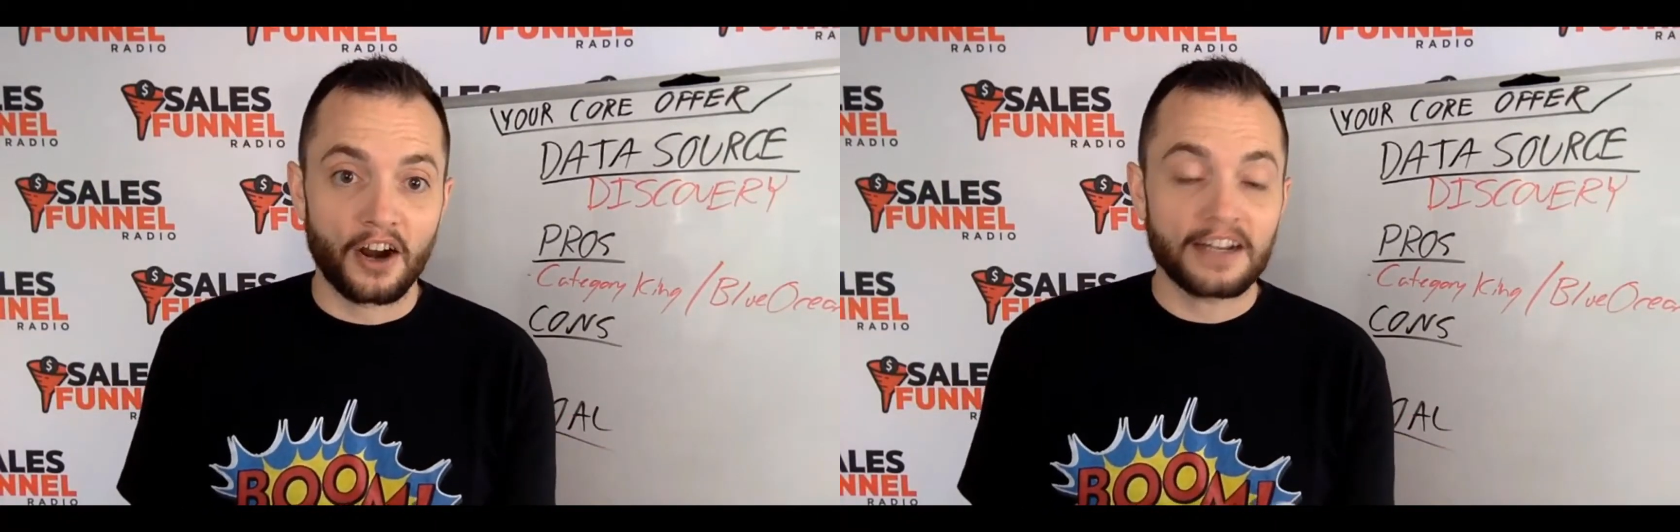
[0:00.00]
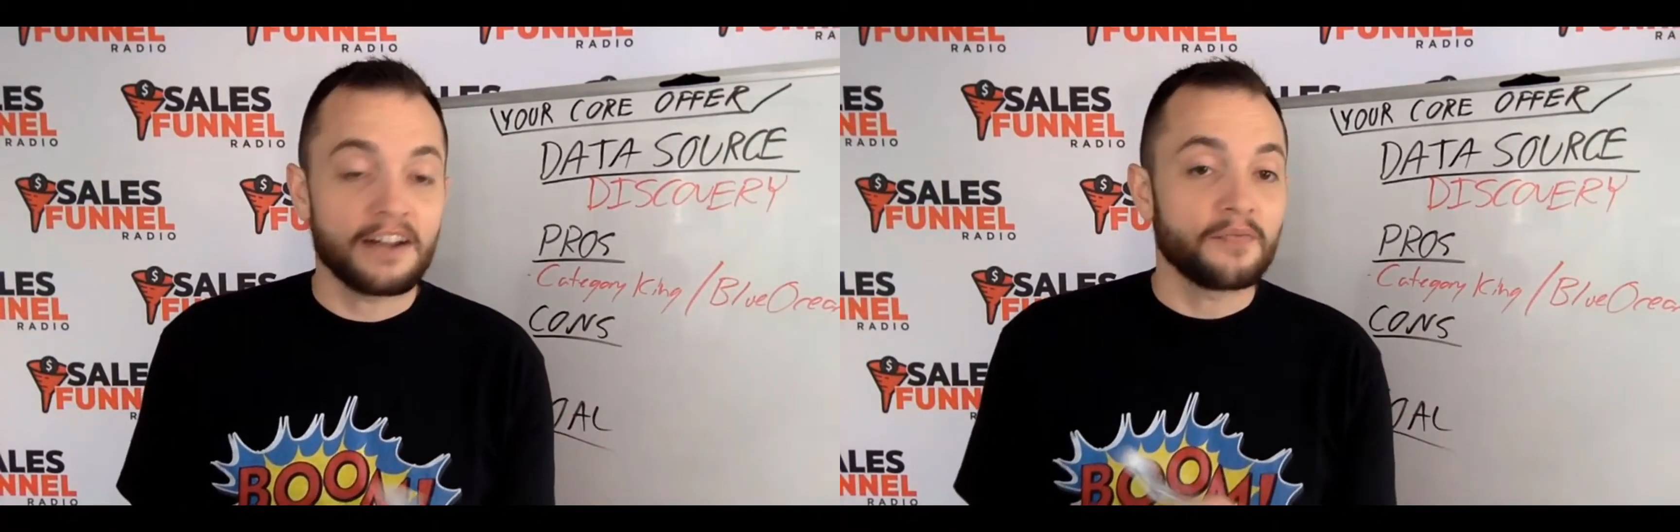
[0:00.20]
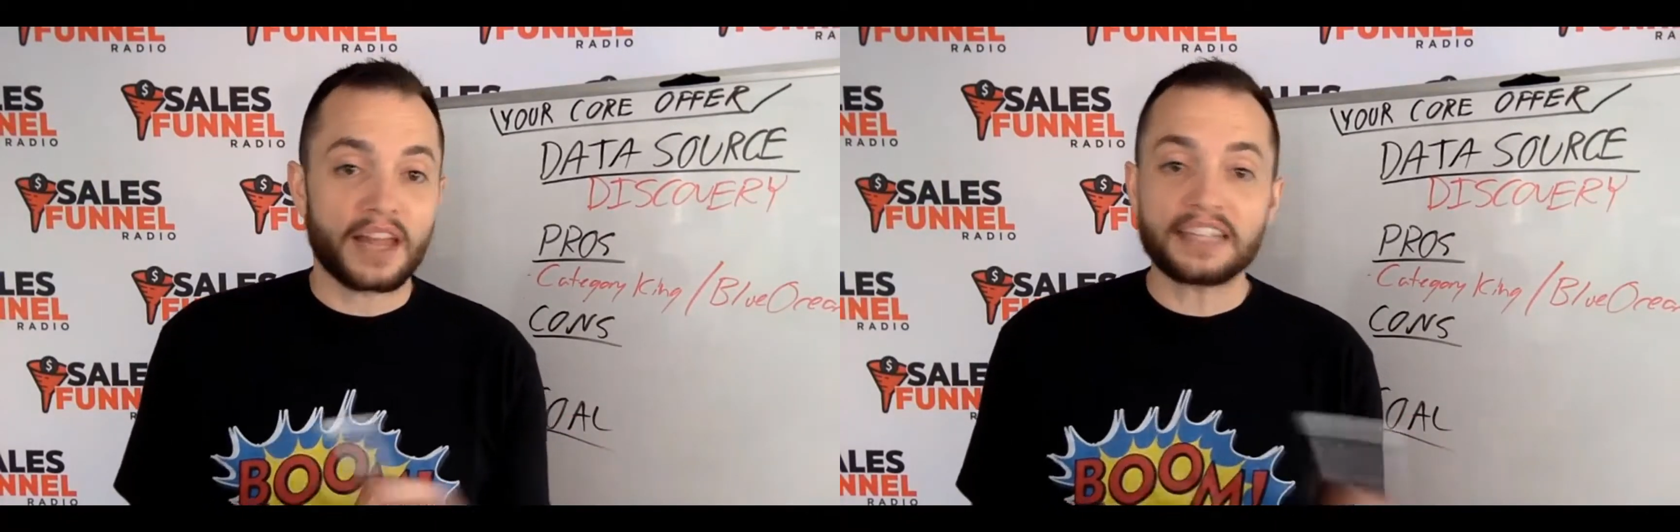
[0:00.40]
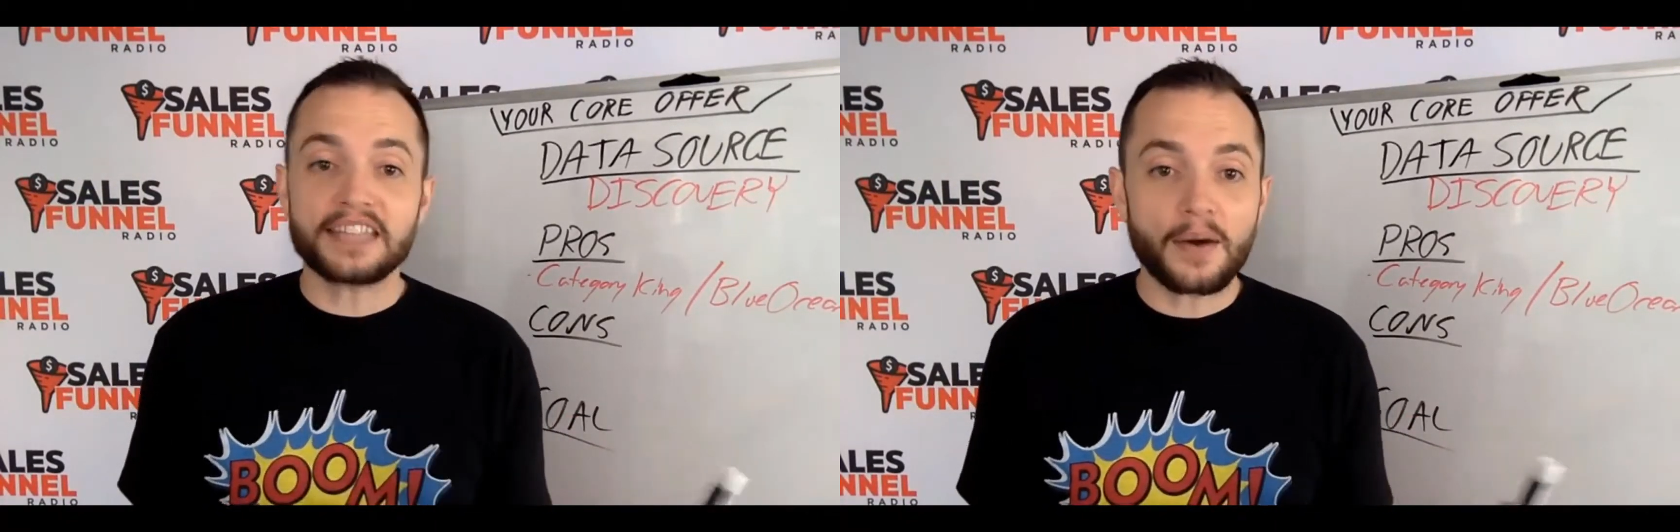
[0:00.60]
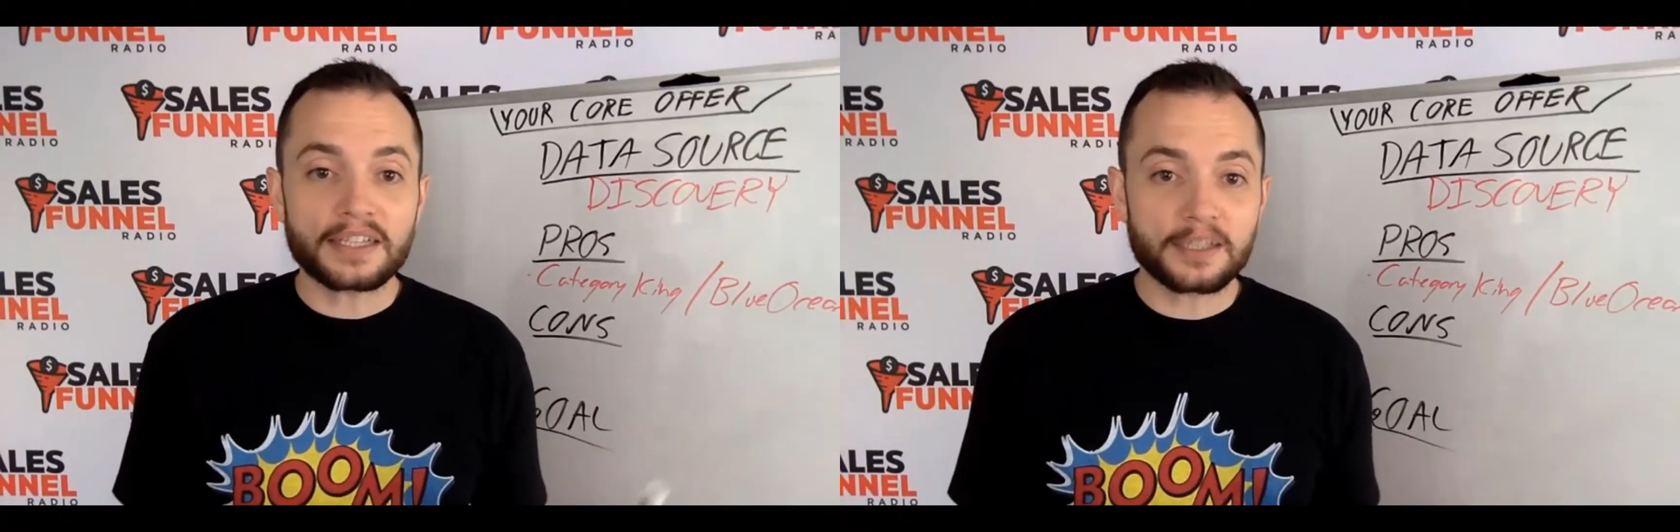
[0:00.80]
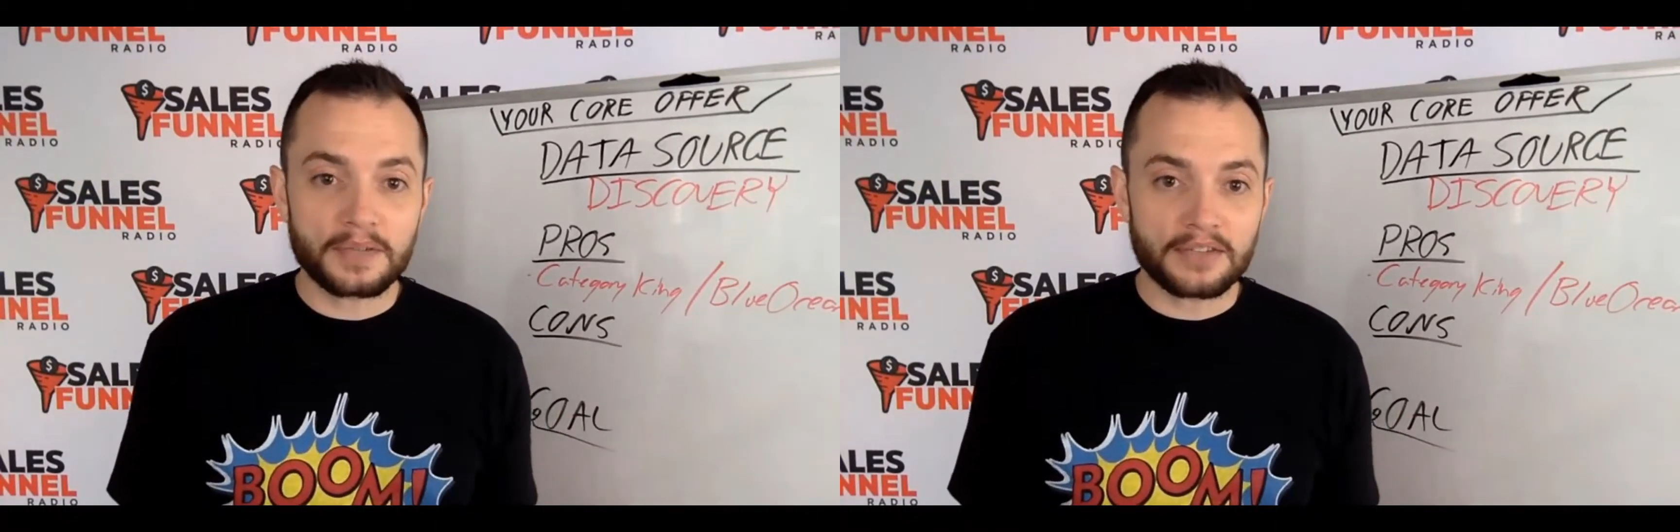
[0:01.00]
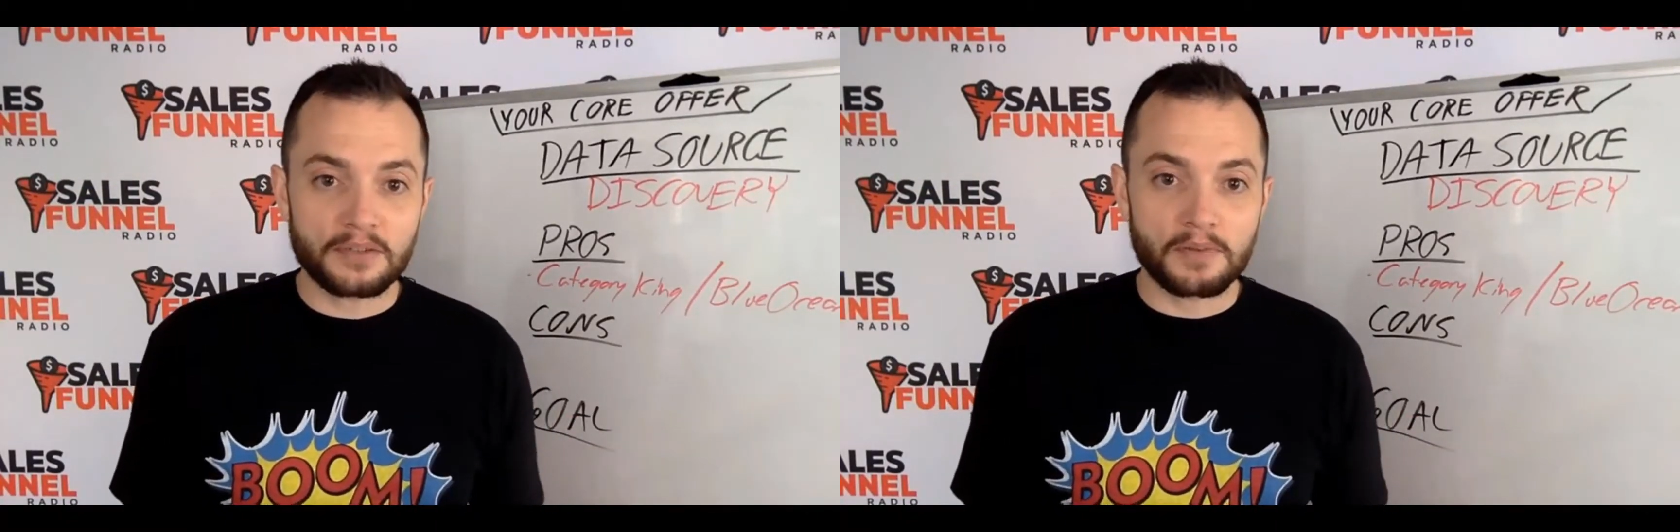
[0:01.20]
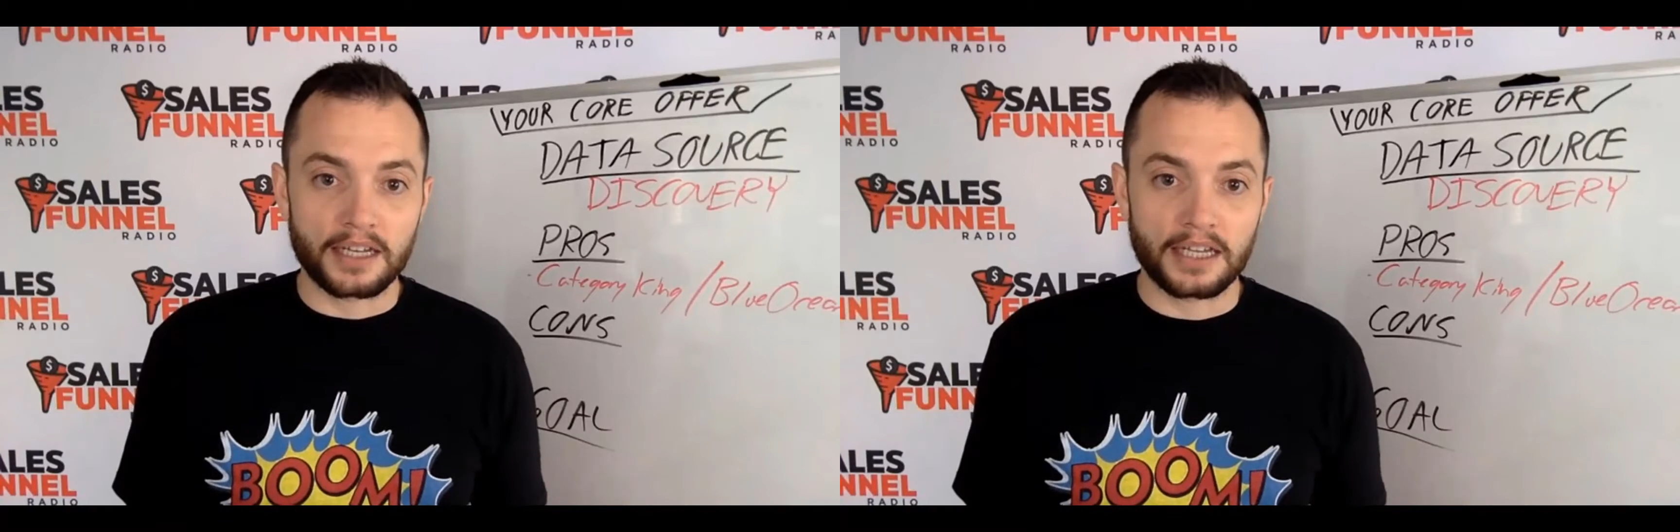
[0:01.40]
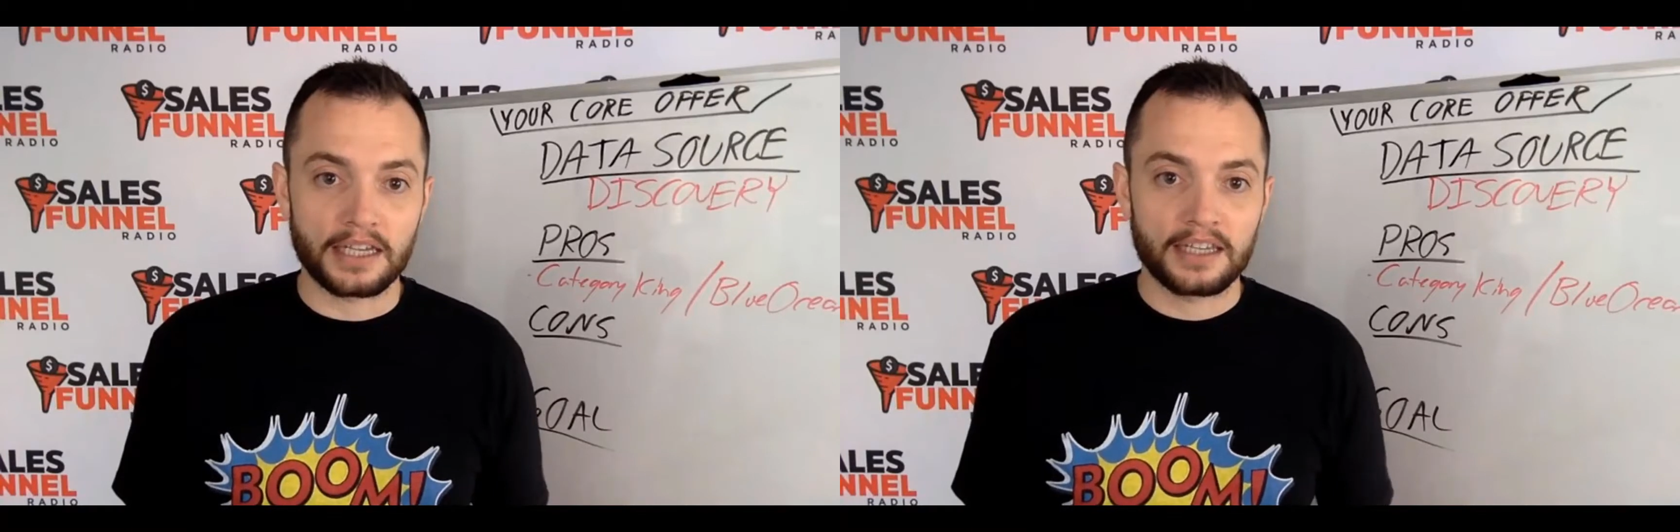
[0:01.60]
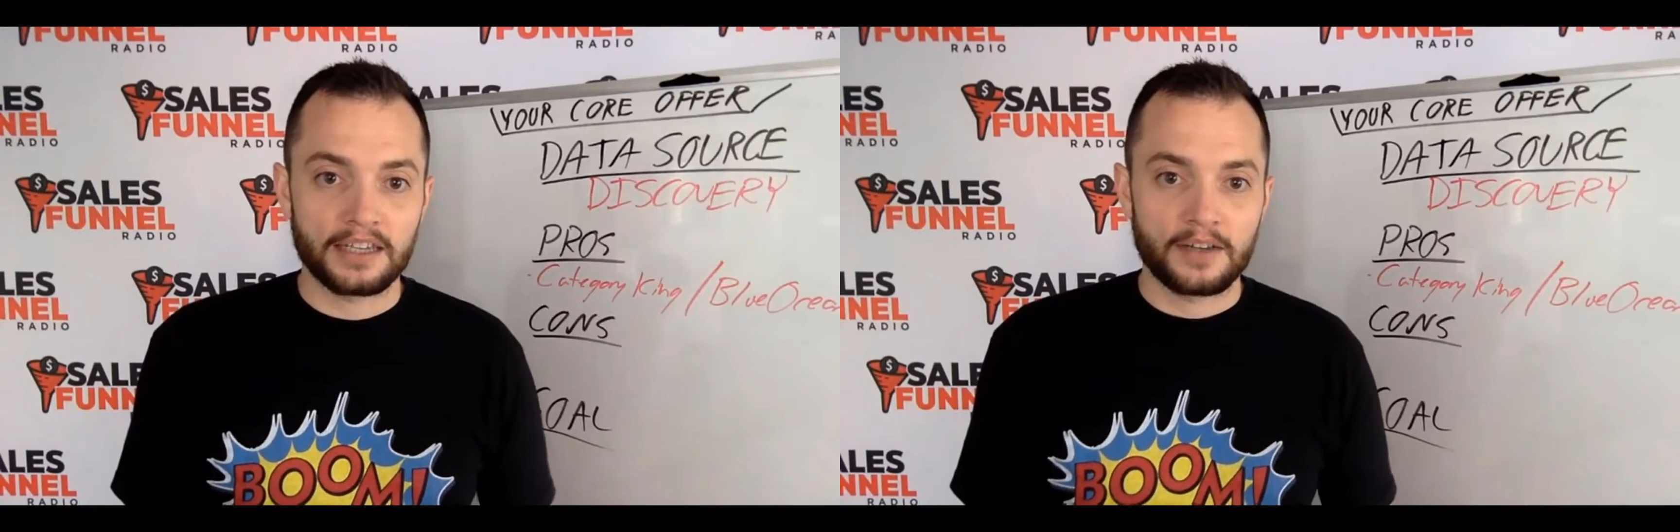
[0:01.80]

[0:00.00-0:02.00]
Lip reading: All right. That's not why someone gives you money.